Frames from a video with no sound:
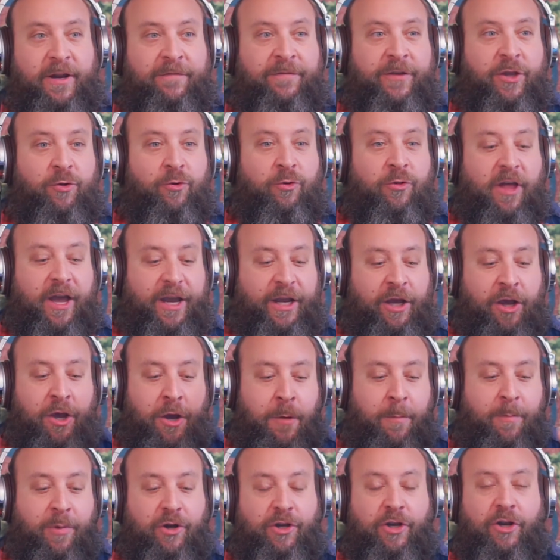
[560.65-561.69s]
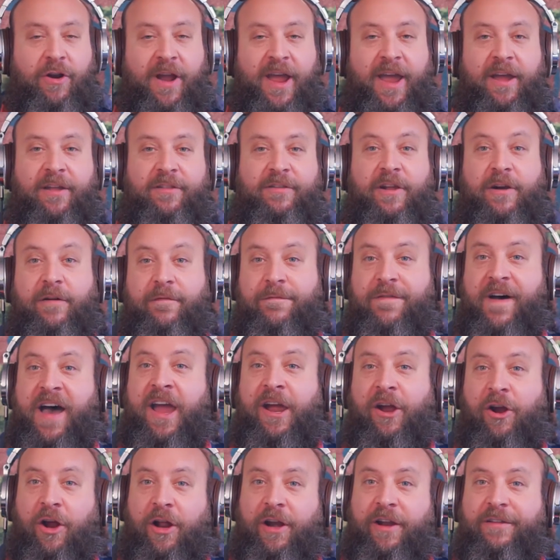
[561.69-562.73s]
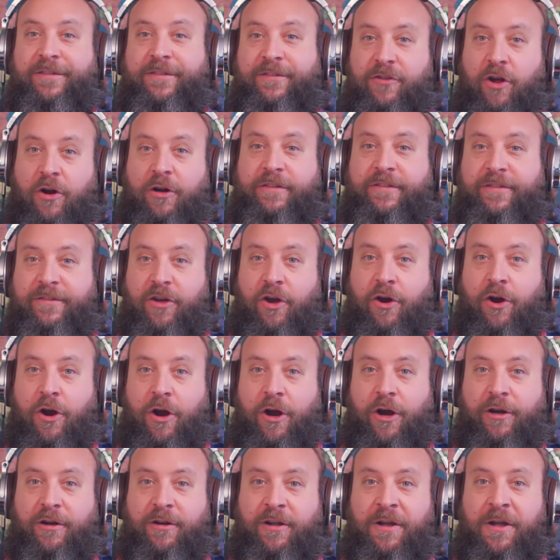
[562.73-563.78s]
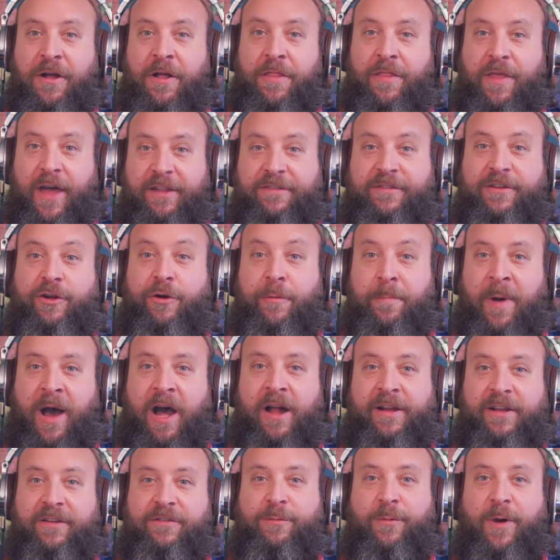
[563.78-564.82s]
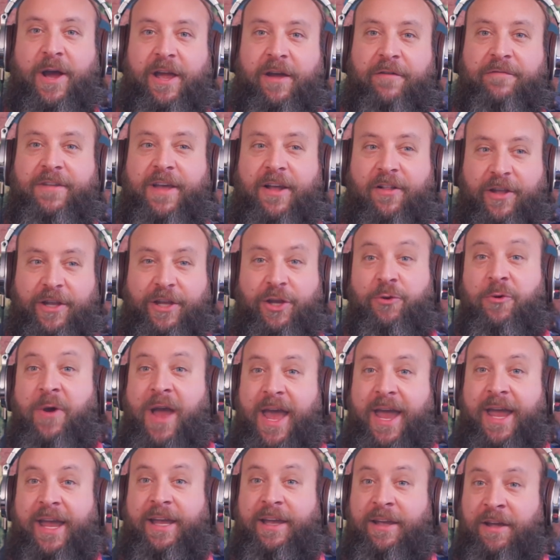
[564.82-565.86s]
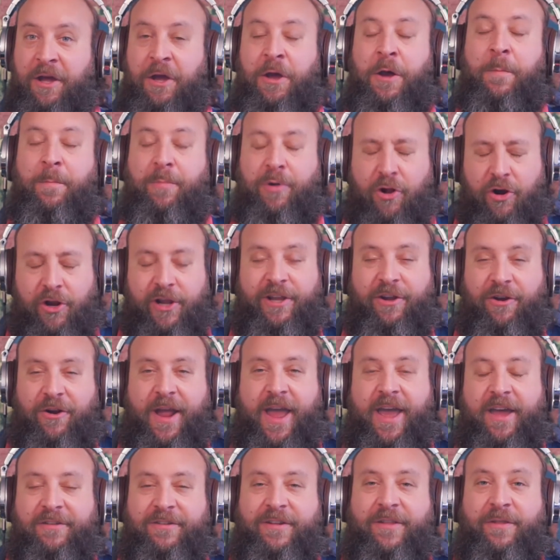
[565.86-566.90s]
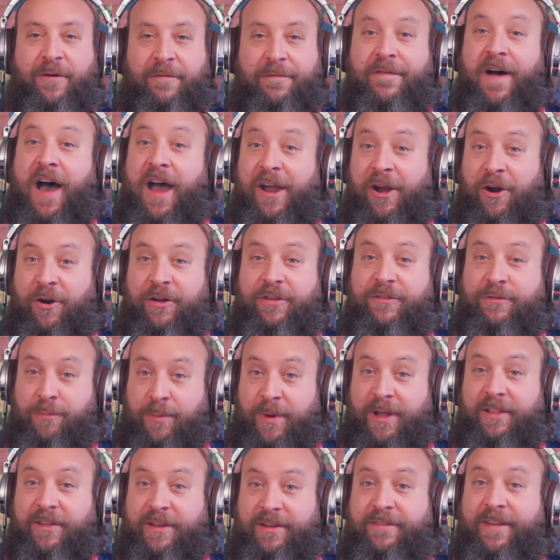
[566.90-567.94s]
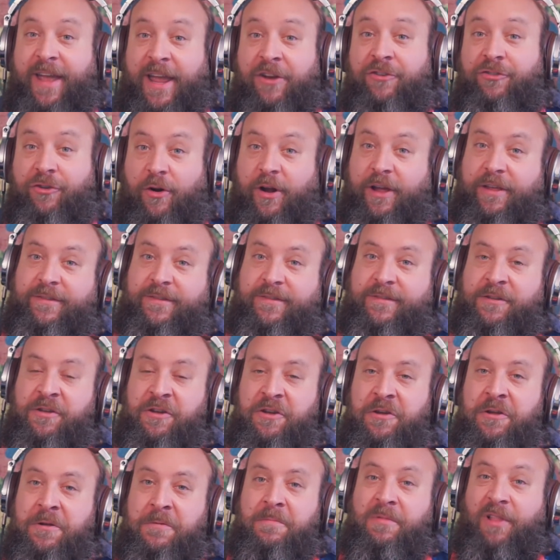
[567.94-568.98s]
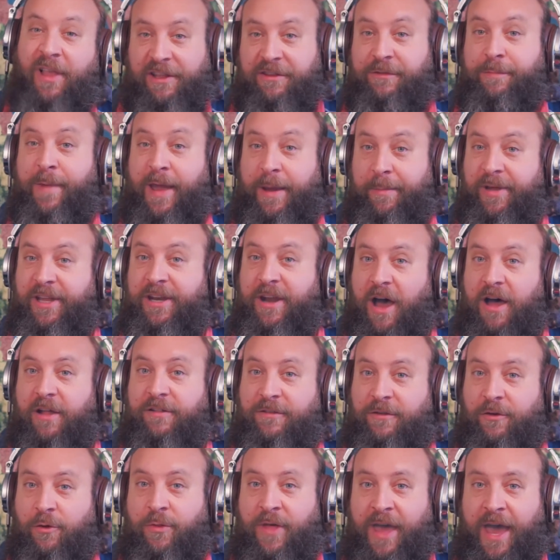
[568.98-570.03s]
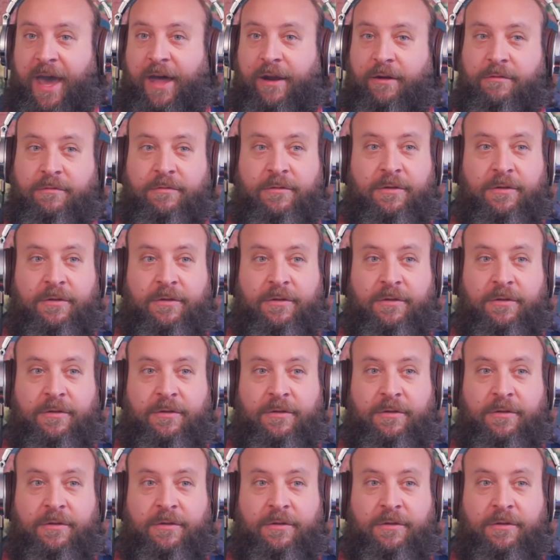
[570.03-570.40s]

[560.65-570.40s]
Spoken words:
If you put your hand in a fire and it starts to hurt, that's your body's way of telling you, hey, putting your hand in the fire is really dangerous. Let's maybe not do that.